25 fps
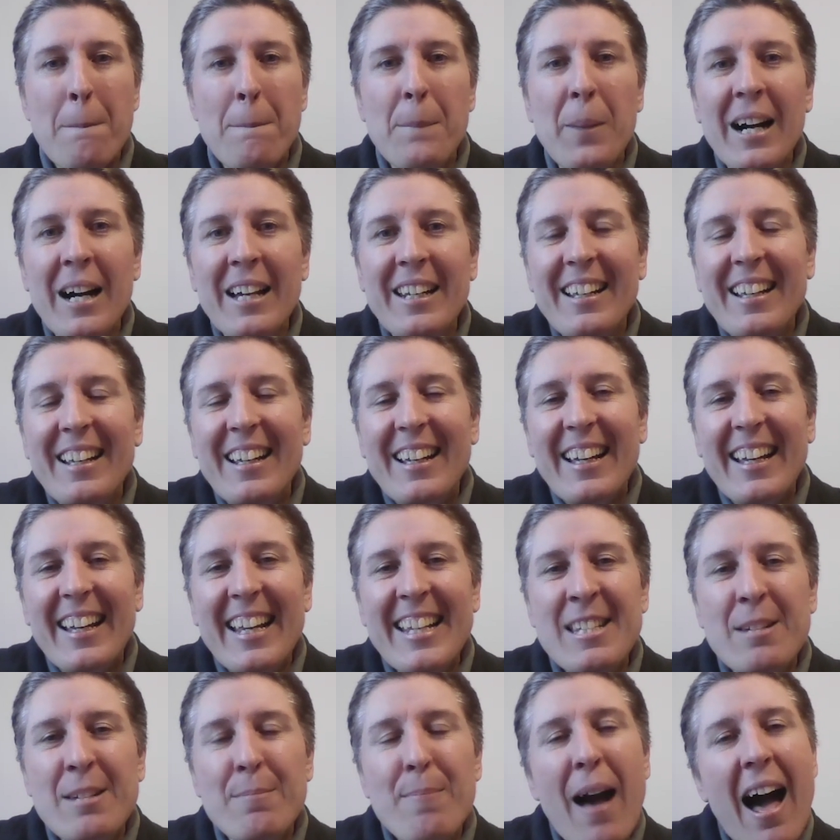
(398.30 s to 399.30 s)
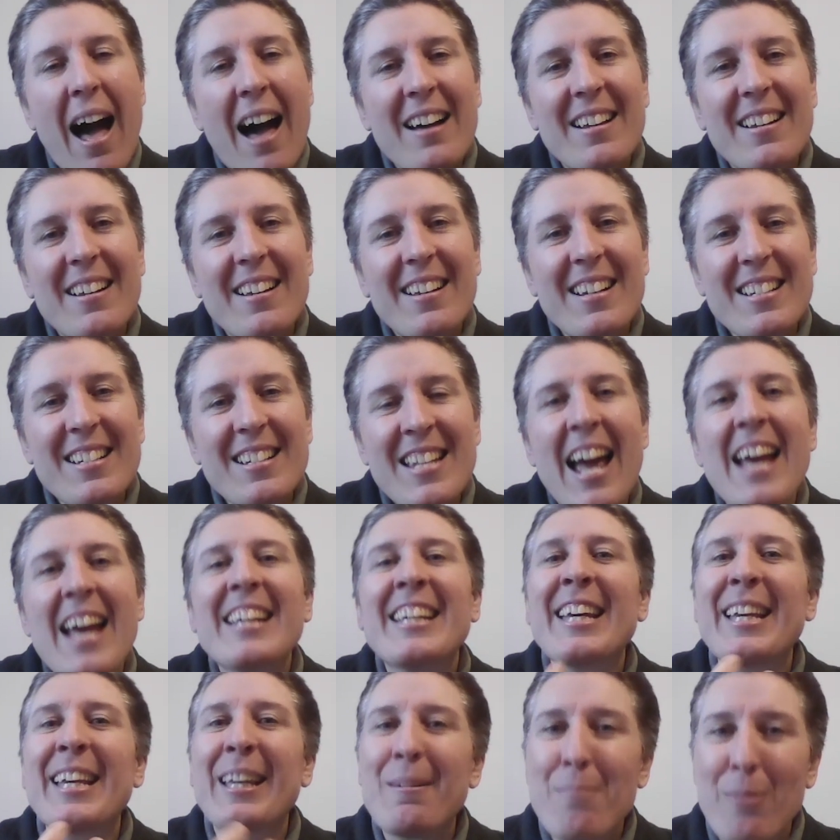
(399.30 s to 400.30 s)
But it's about
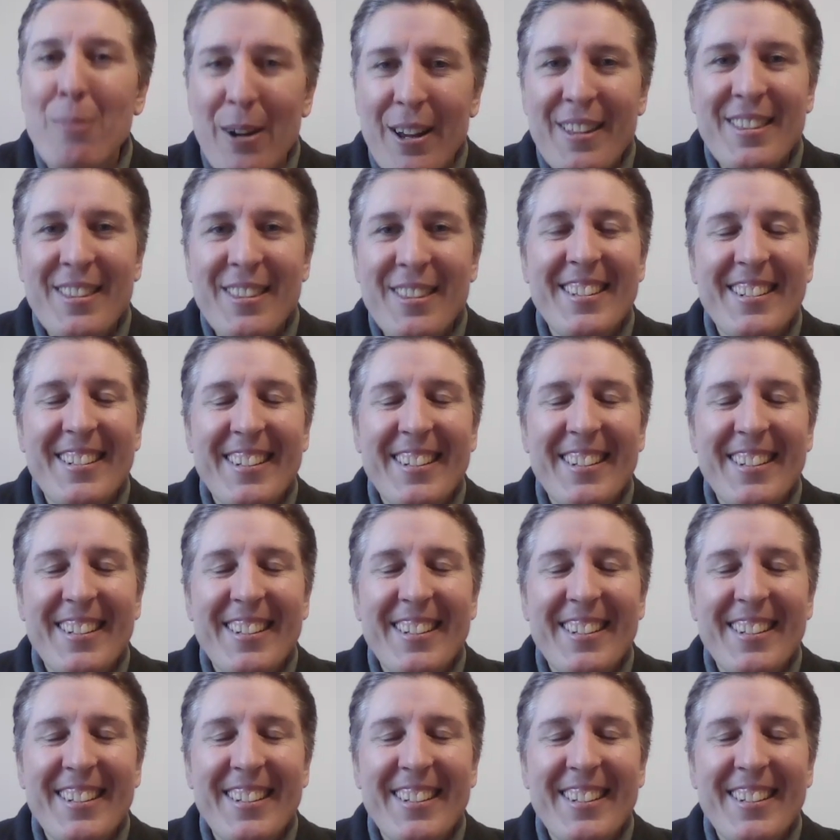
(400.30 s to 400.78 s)
taking a breath.